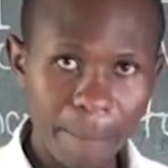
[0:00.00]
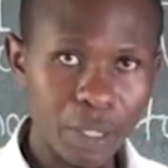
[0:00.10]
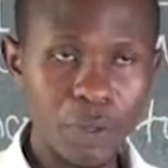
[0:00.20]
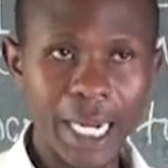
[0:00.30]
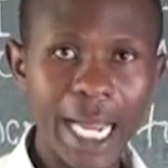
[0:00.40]

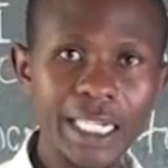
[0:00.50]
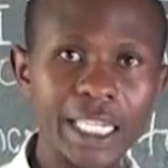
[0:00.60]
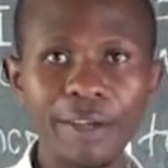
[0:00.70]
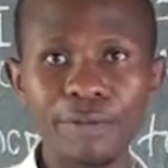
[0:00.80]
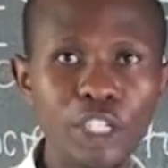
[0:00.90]
But we
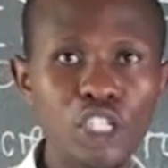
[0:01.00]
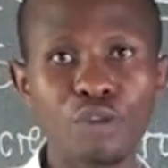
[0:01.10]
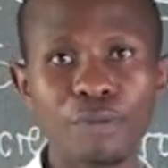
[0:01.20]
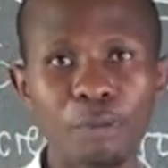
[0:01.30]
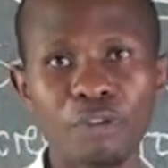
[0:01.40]
can't give
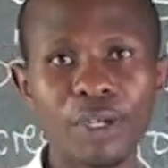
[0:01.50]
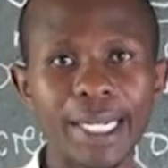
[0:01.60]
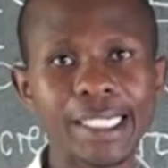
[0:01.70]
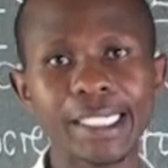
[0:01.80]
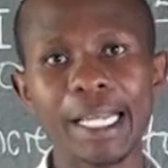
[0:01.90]
these
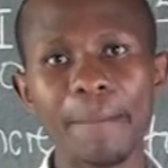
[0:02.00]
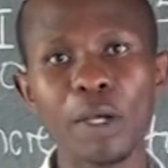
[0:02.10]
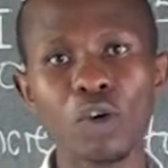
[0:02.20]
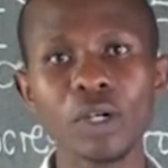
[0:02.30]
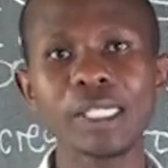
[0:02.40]
figures here
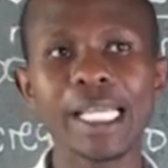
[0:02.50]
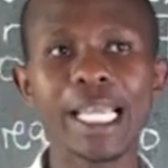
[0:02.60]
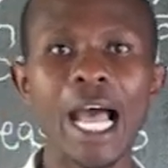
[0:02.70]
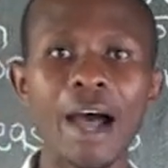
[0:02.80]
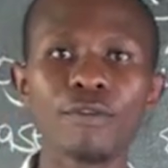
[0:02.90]
because
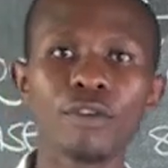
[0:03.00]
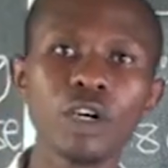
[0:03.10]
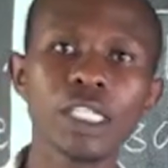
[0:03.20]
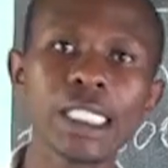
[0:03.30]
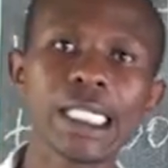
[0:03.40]
they have
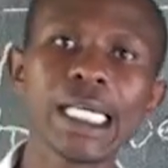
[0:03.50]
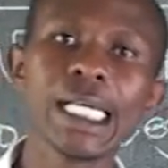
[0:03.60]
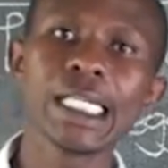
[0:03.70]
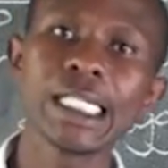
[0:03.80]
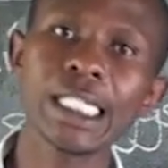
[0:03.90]
got
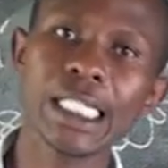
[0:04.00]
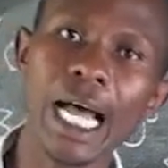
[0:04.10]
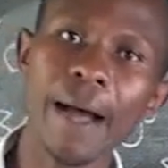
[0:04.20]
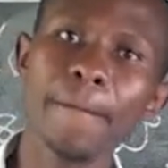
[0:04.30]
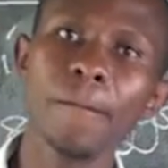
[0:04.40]

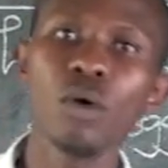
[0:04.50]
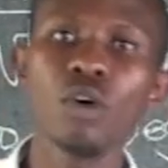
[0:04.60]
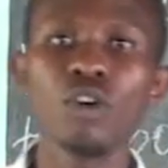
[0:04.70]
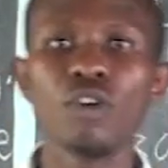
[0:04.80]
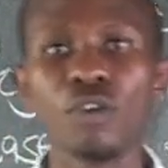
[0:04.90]

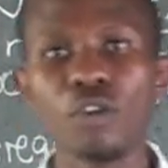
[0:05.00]
some